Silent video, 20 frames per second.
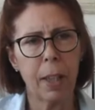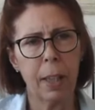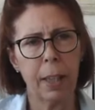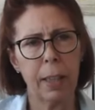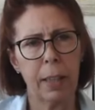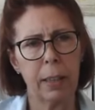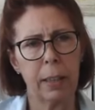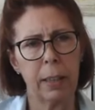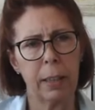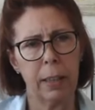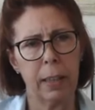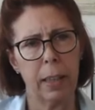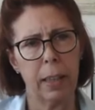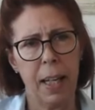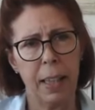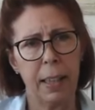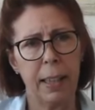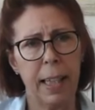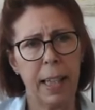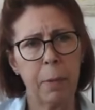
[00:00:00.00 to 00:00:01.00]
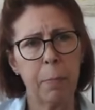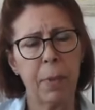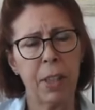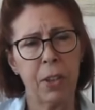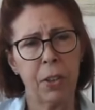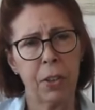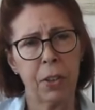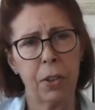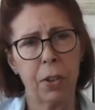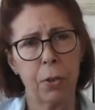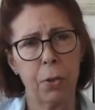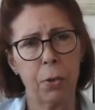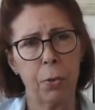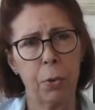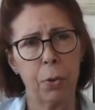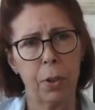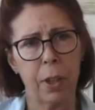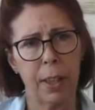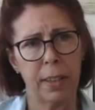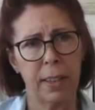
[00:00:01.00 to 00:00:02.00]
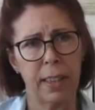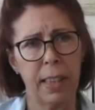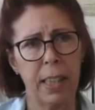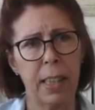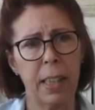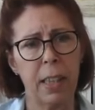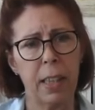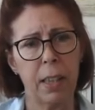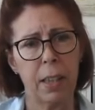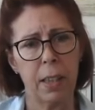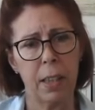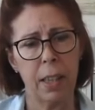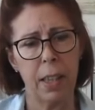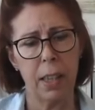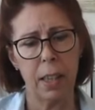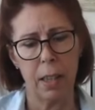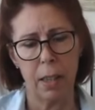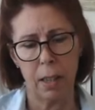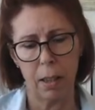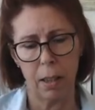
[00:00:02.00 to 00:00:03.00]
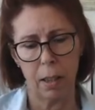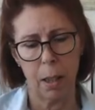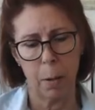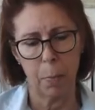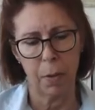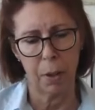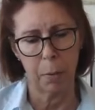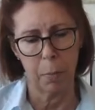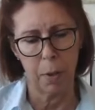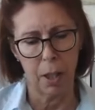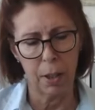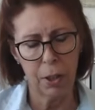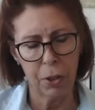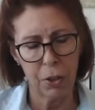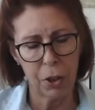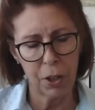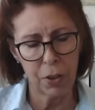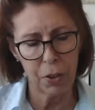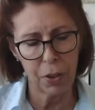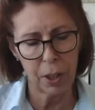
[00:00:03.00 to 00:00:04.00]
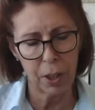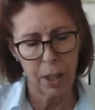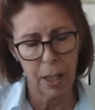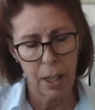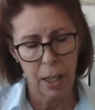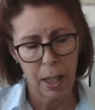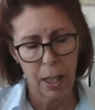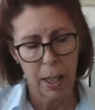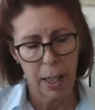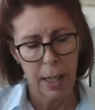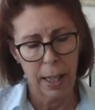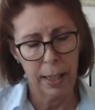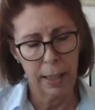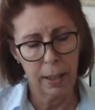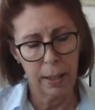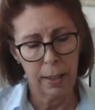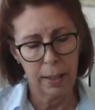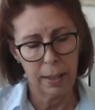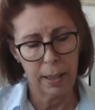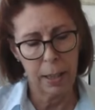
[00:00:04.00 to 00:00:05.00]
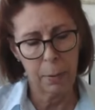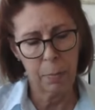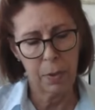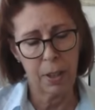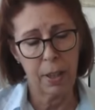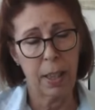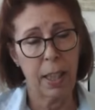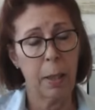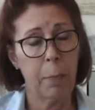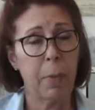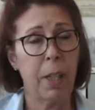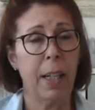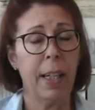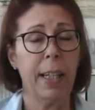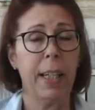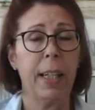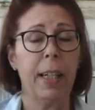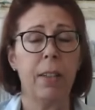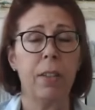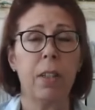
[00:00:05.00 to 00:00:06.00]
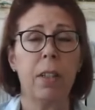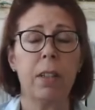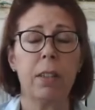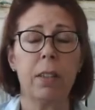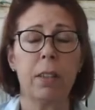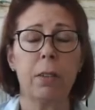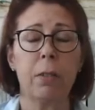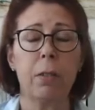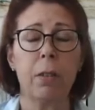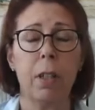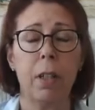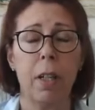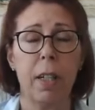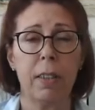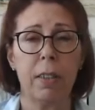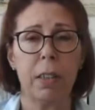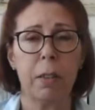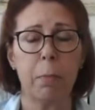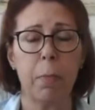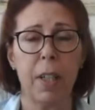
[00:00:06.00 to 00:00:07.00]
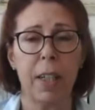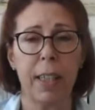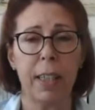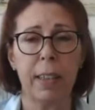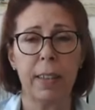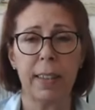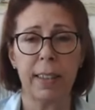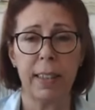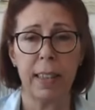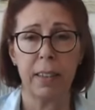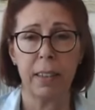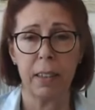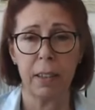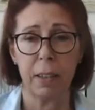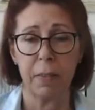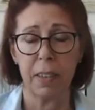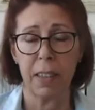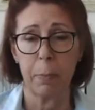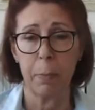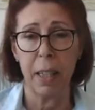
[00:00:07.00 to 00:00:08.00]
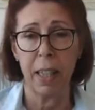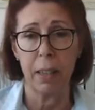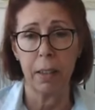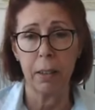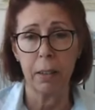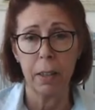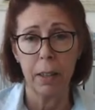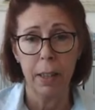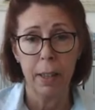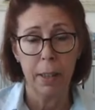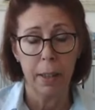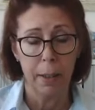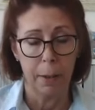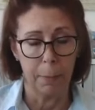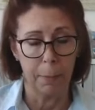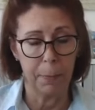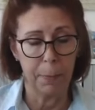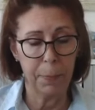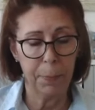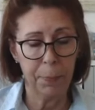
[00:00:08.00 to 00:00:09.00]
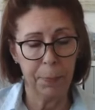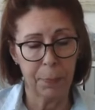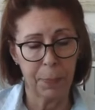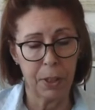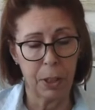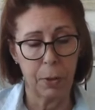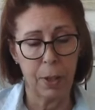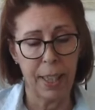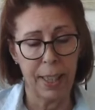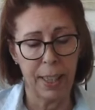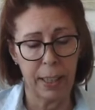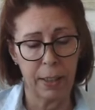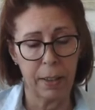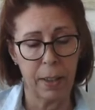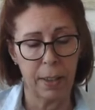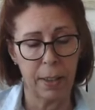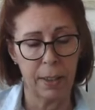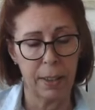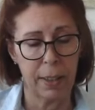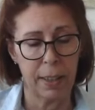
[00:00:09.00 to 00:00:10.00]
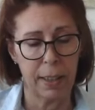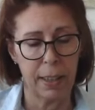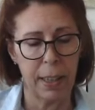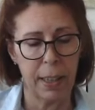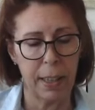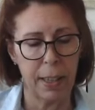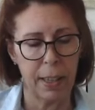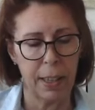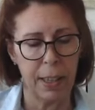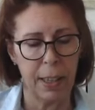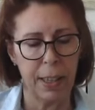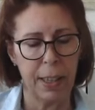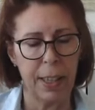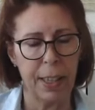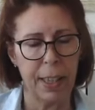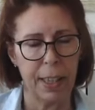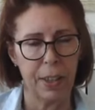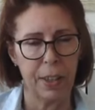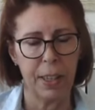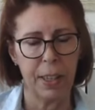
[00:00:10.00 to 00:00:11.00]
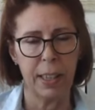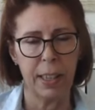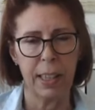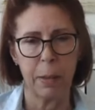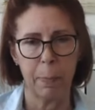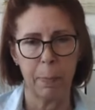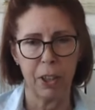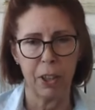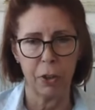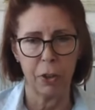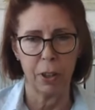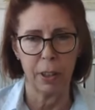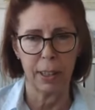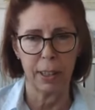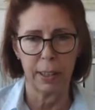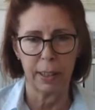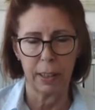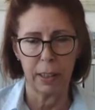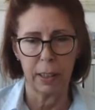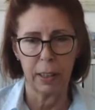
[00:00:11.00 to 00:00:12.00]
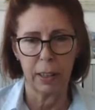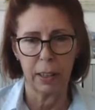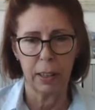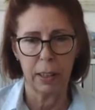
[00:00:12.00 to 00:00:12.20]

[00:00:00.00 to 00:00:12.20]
And that led me to go to see the ophthalmologist, and at the same time, I had also lost my sense of smell. So I had gone to see the ENT specialist.